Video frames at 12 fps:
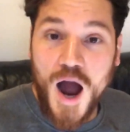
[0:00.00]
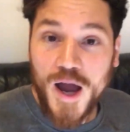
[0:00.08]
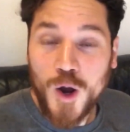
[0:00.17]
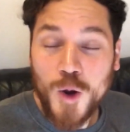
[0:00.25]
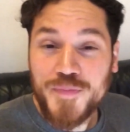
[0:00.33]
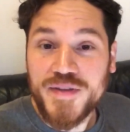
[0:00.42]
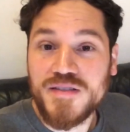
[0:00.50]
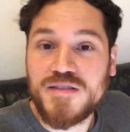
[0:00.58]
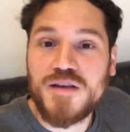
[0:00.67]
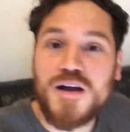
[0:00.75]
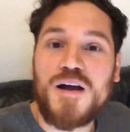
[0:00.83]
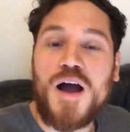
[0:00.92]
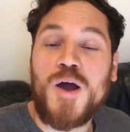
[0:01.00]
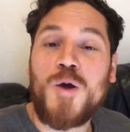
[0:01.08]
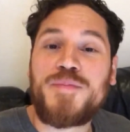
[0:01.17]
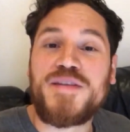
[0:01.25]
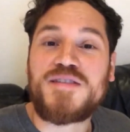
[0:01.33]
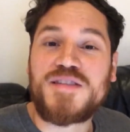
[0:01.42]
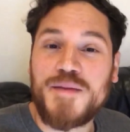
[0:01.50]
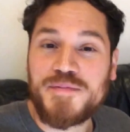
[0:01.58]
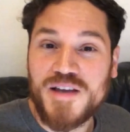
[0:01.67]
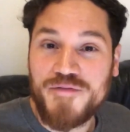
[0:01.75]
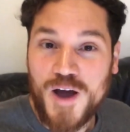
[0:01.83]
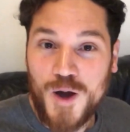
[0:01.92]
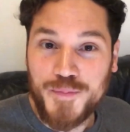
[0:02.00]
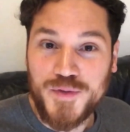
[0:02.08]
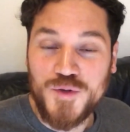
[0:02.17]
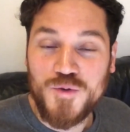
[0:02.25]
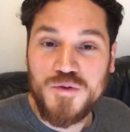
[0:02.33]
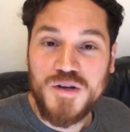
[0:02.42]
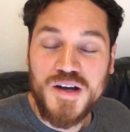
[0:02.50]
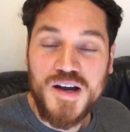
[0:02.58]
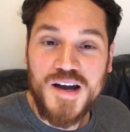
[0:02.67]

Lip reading: I hope these tips have helped you,